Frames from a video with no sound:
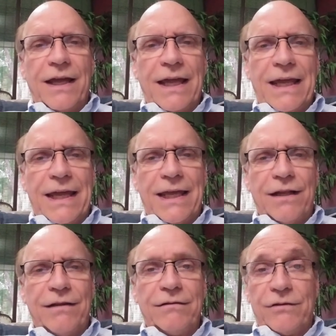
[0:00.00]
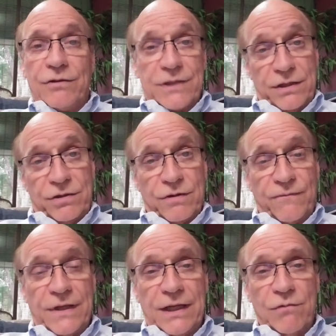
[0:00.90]
and because they took
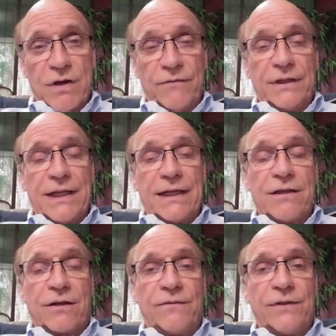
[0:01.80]
video of it like Dr.